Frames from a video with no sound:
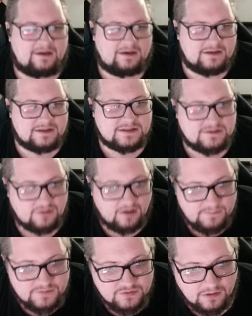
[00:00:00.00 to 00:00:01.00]
Gonna
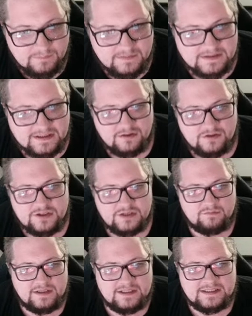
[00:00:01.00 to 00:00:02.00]
absorb this
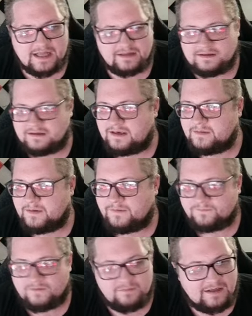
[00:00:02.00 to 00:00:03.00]
energy, reset the
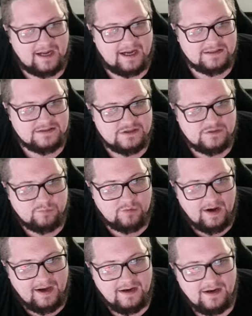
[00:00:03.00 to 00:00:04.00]
debuff from the Acid
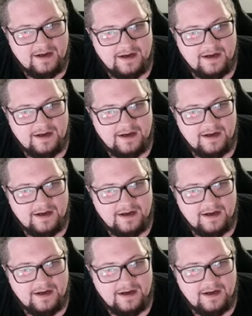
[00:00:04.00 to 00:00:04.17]
Spray, and